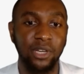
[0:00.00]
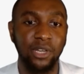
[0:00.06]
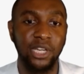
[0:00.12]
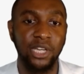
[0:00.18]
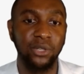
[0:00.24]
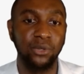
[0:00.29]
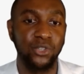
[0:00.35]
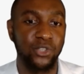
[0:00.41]

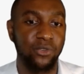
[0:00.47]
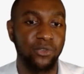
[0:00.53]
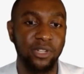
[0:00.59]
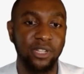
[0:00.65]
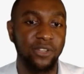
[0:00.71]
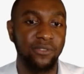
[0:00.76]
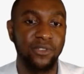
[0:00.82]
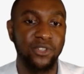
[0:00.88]
you know, treat
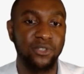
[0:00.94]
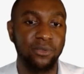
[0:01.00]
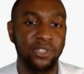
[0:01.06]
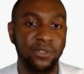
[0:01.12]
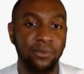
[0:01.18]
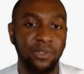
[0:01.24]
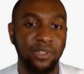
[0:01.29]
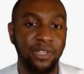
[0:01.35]
individuals
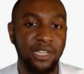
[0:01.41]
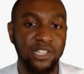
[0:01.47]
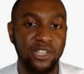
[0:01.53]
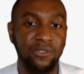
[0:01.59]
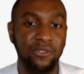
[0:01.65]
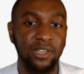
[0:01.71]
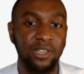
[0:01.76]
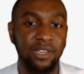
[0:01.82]
living with
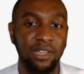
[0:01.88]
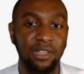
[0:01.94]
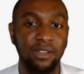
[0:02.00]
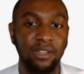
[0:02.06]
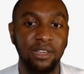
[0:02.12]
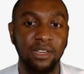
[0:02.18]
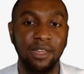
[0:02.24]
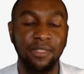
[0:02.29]
HIV and
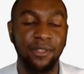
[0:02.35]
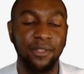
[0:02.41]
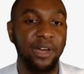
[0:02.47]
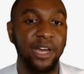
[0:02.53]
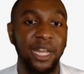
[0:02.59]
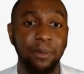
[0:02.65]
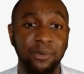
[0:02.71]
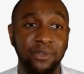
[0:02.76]
they're
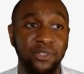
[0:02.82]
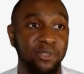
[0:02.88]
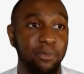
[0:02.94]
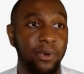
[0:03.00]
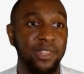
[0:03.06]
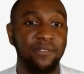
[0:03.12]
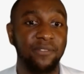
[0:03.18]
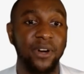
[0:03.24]
not able to
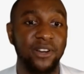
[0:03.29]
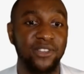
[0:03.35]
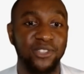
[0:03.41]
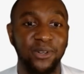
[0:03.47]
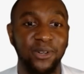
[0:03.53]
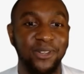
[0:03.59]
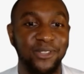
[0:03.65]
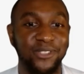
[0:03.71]
spread the virus at
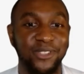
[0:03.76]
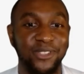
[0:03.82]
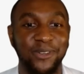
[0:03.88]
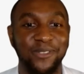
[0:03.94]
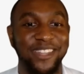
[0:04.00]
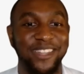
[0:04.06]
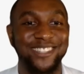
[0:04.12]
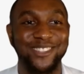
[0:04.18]
all. So
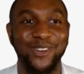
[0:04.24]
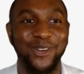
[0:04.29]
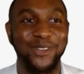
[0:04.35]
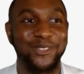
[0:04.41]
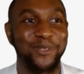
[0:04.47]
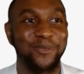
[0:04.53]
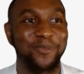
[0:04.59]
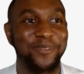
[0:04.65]
that's
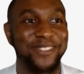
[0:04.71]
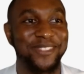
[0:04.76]
awesome.